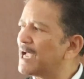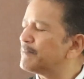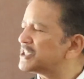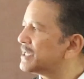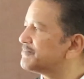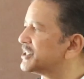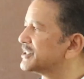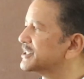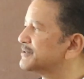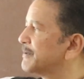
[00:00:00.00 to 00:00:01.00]
I must have
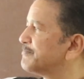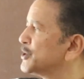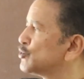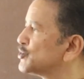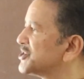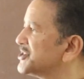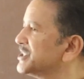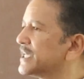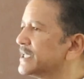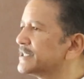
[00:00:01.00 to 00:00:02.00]
said this 15 to
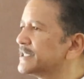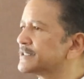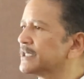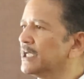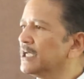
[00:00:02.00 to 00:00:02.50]
16 candidates.